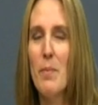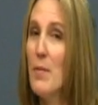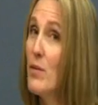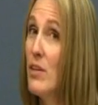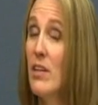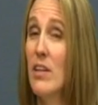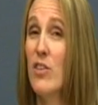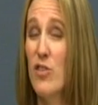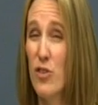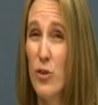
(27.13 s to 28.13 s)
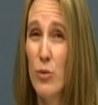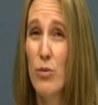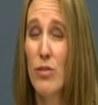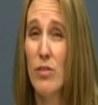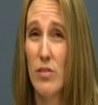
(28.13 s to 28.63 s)
Maybe you need to
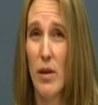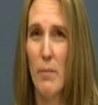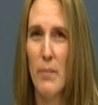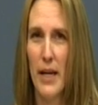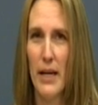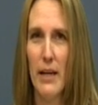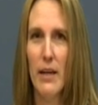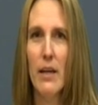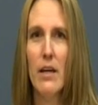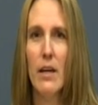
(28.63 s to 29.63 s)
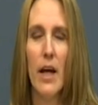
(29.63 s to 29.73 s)
introduce somebody,